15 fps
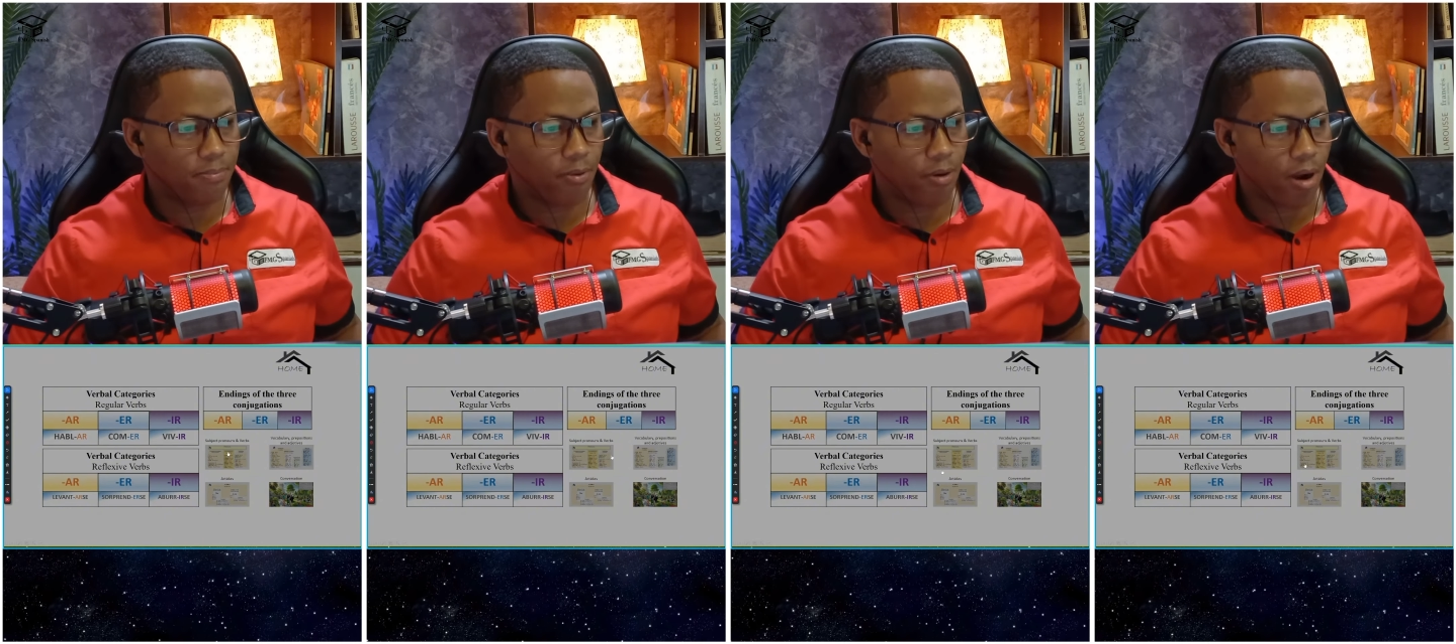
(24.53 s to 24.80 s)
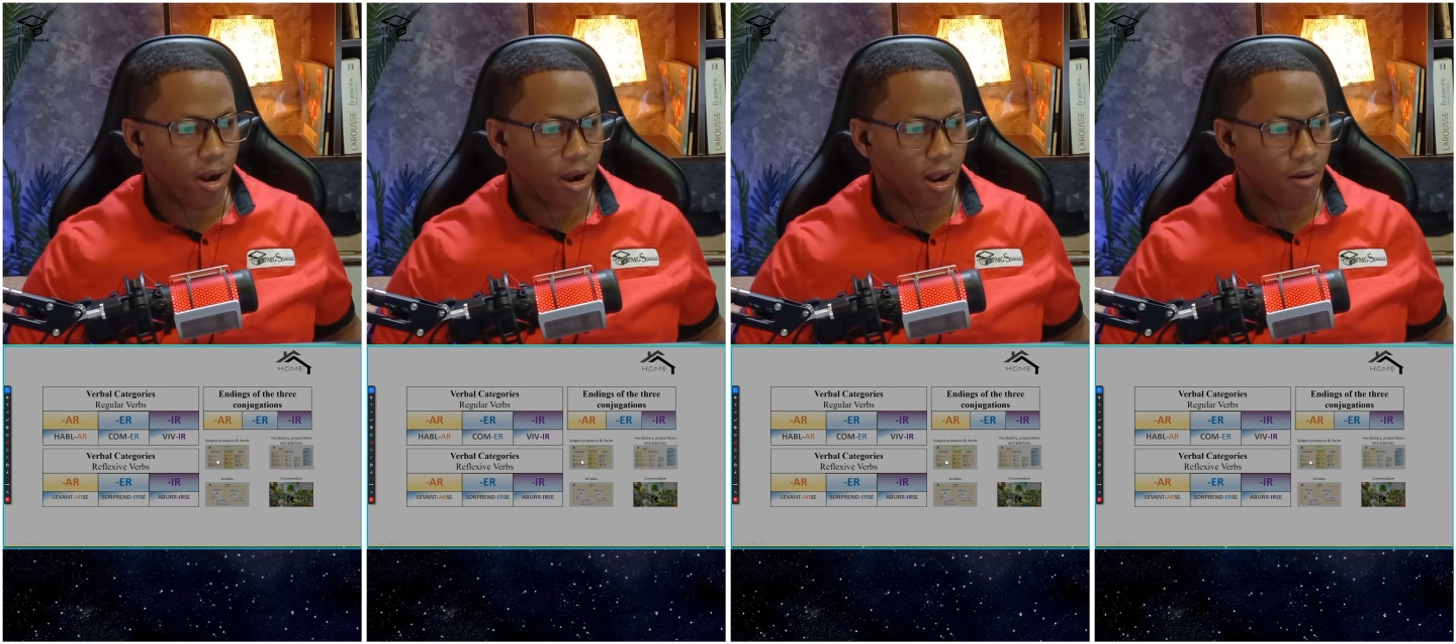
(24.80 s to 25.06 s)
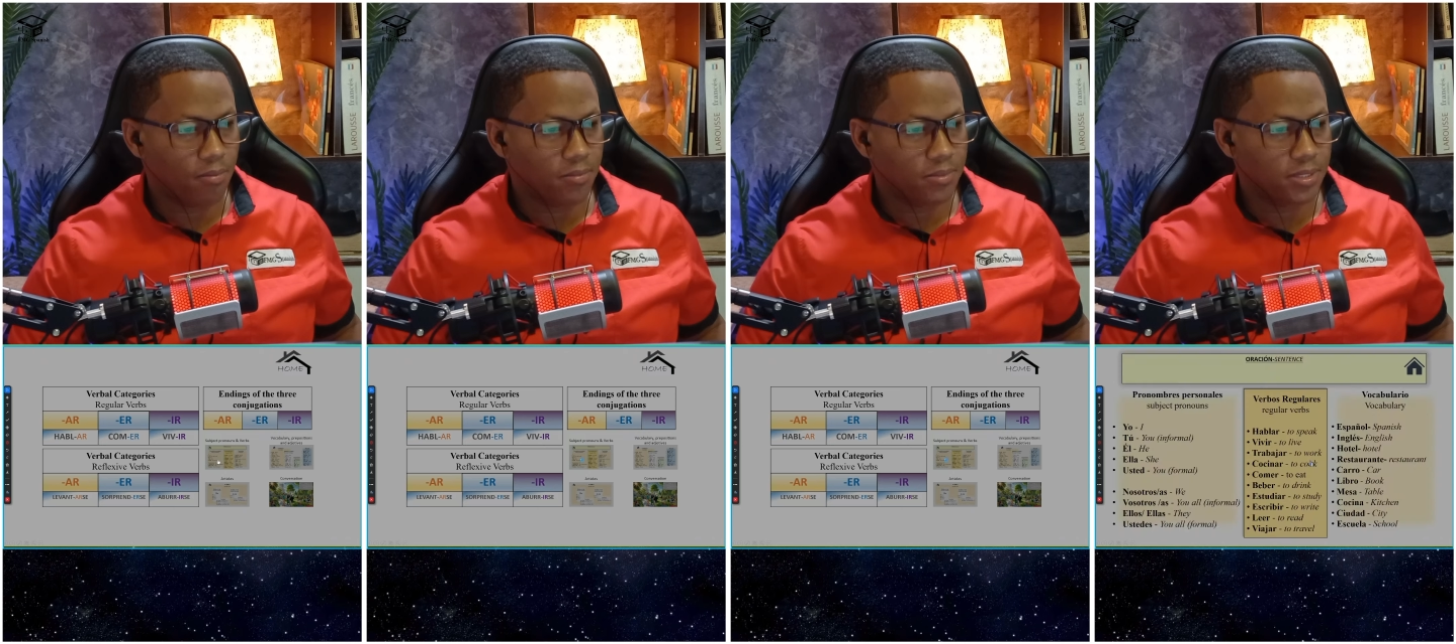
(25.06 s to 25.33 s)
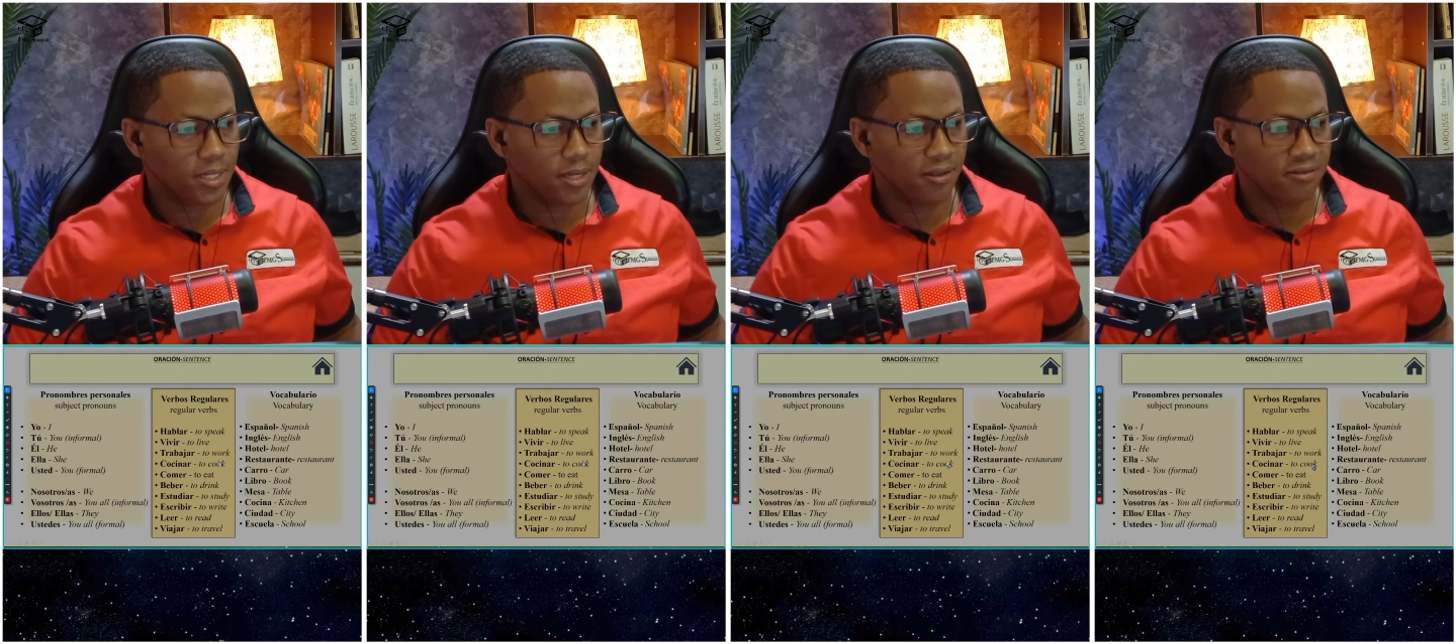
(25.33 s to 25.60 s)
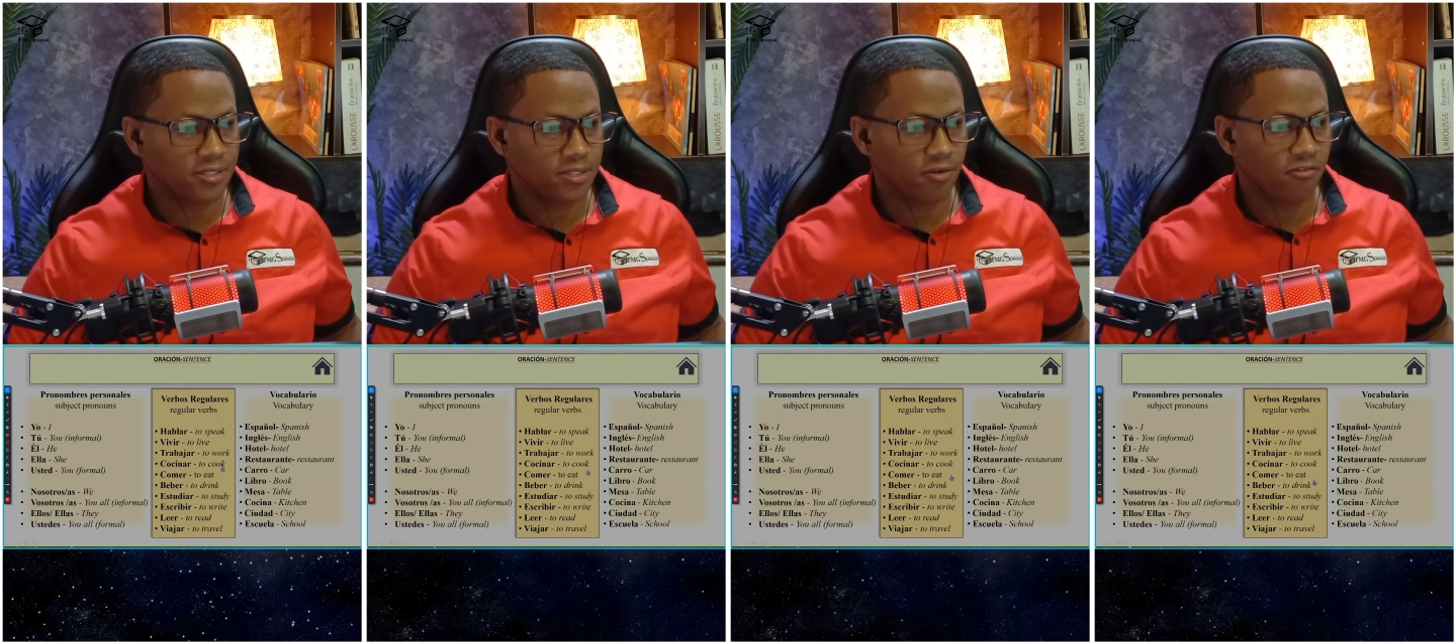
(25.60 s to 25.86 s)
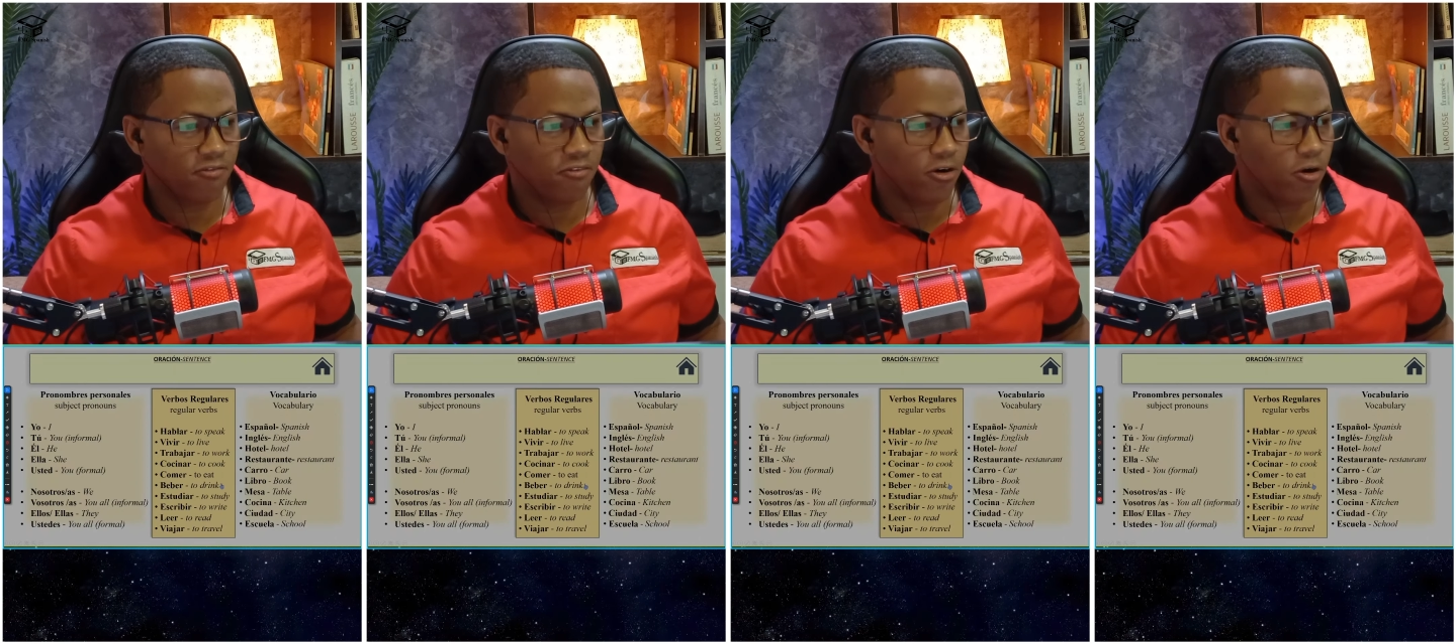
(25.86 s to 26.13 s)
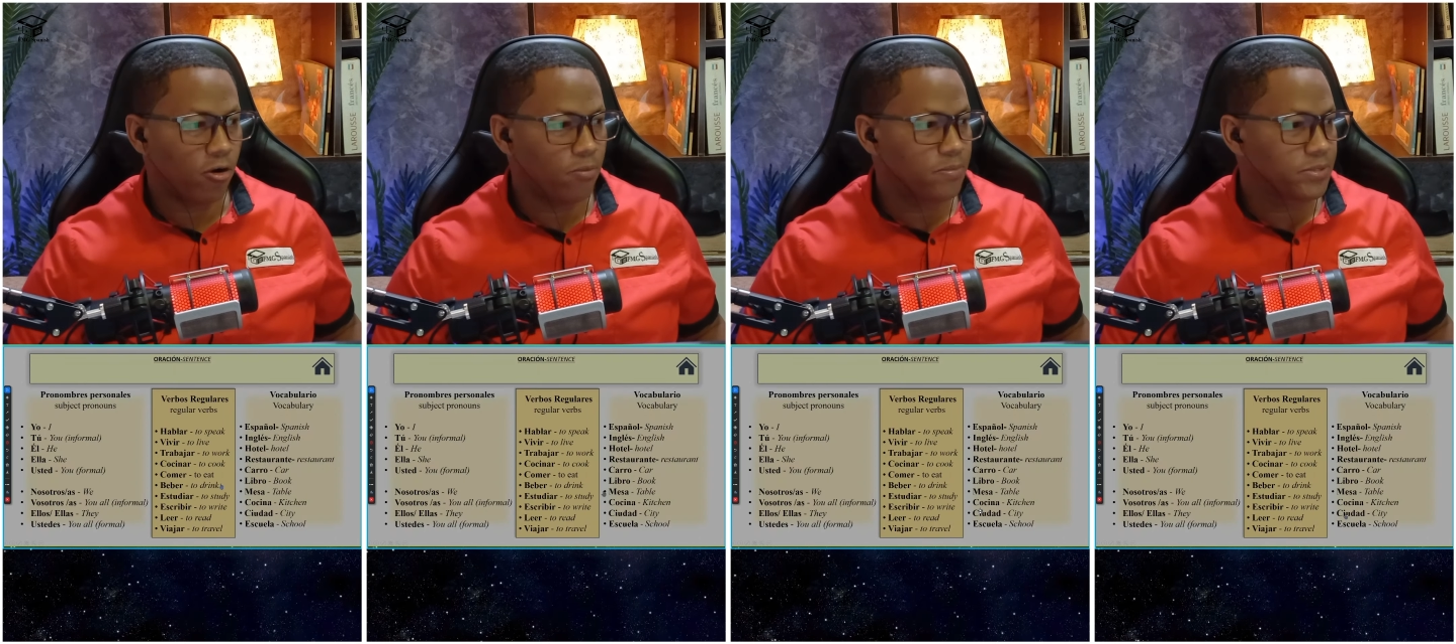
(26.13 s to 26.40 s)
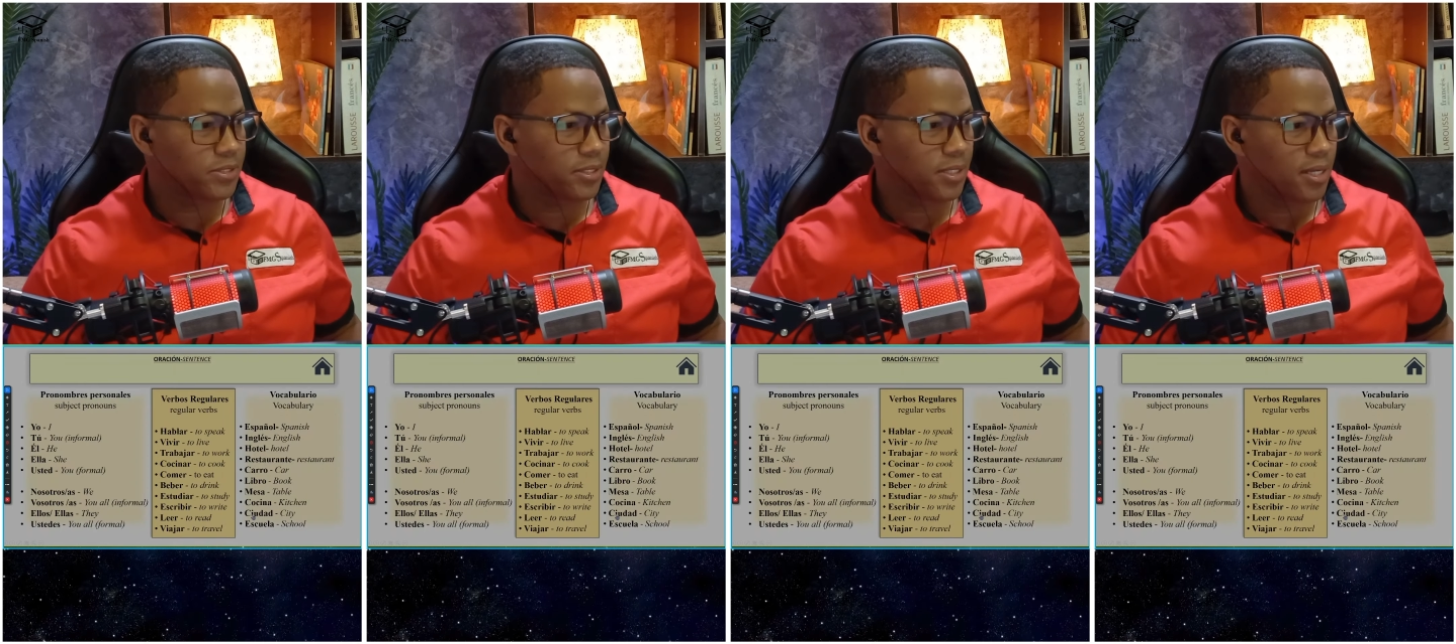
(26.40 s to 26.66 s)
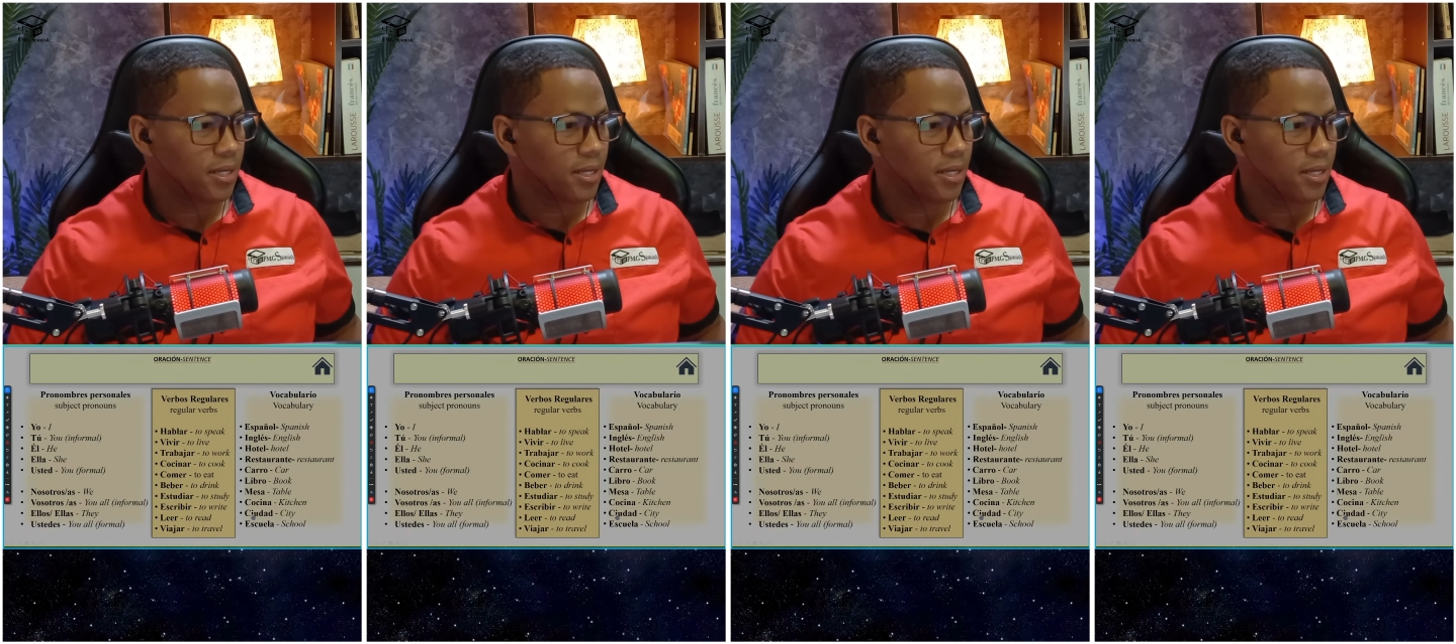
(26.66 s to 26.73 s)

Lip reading: pronouns and some verbs.